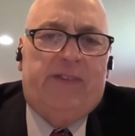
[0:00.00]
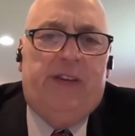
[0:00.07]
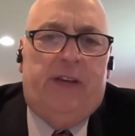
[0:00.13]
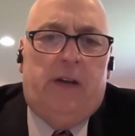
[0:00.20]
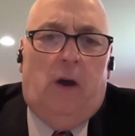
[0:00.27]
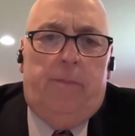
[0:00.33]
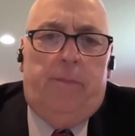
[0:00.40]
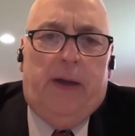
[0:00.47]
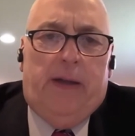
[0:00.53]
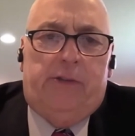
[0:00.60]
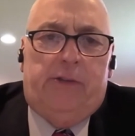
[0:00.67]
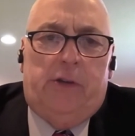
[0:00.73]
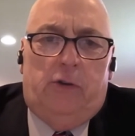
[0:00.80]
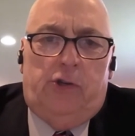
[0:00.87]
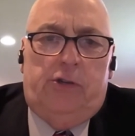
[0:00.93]
Mexico, I'm not
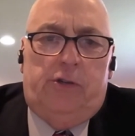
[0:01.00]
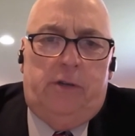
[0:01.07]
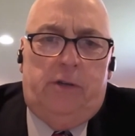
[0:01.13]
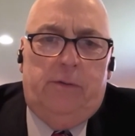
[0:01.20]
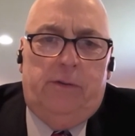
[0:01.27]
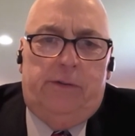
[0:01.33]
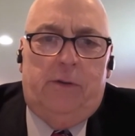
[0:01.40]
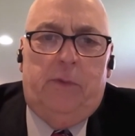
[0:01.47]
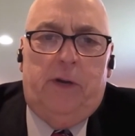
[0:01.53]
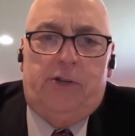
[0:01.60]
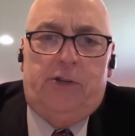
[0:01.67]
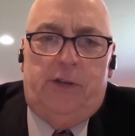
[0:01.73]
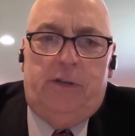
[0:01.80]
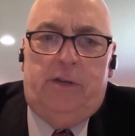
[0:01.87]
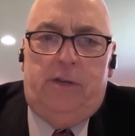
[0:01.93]
so
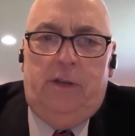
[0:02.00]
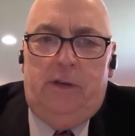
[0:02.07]
much.